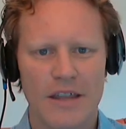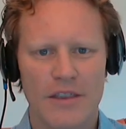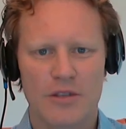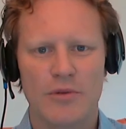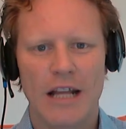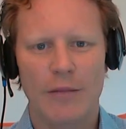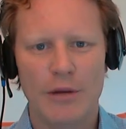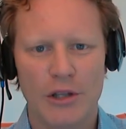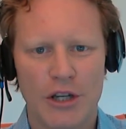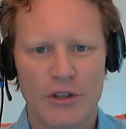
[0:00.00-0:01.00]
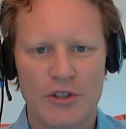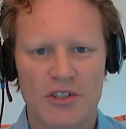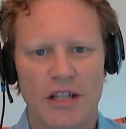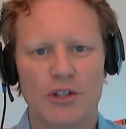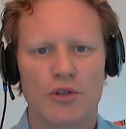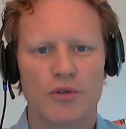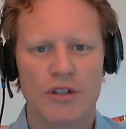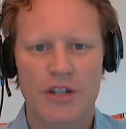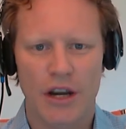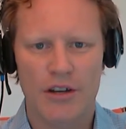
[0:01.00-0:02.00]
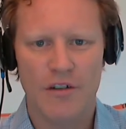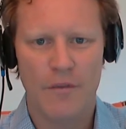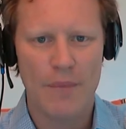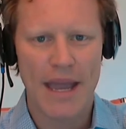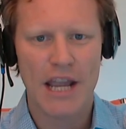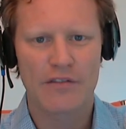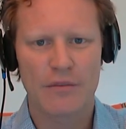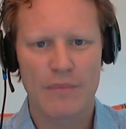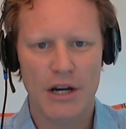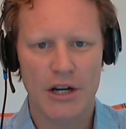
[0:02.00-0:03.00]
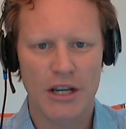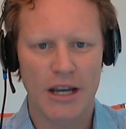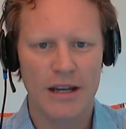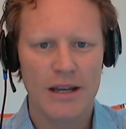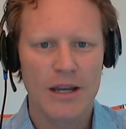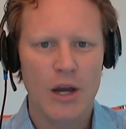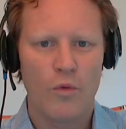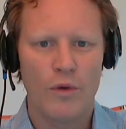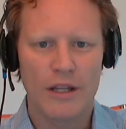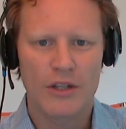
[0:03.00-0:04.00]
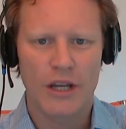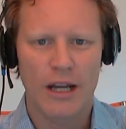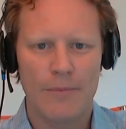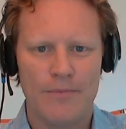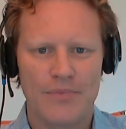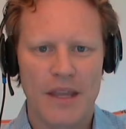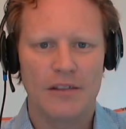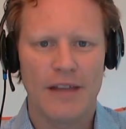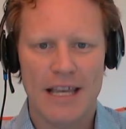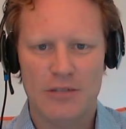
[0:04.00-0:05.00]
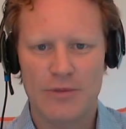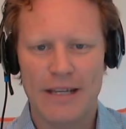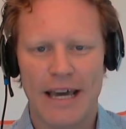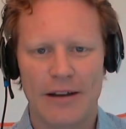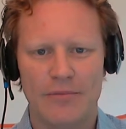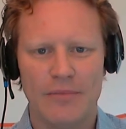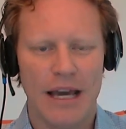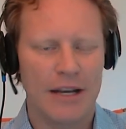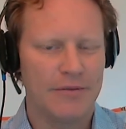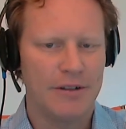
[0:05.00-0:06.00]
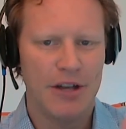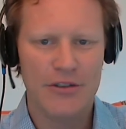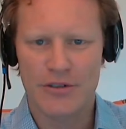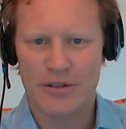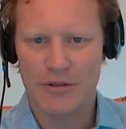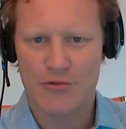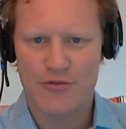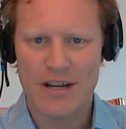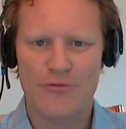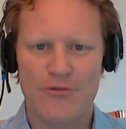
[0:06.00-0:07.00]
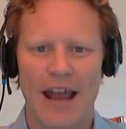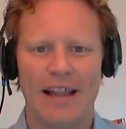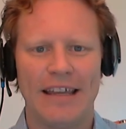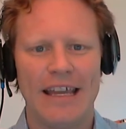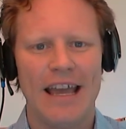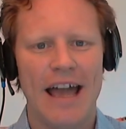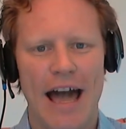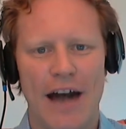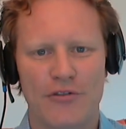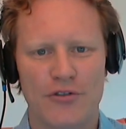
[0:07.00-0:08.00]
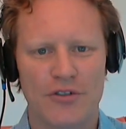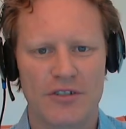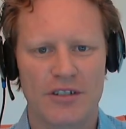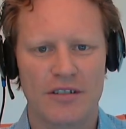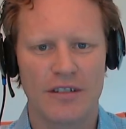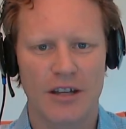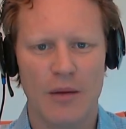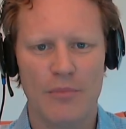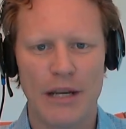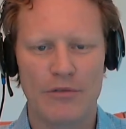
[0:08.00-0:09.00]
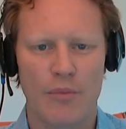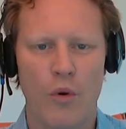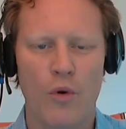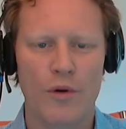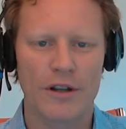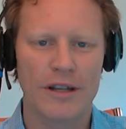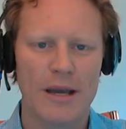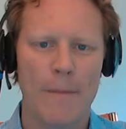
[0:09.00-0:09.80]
This week I'll be looking to sell short shares of Bank of America, which last week had another great rally after the company reported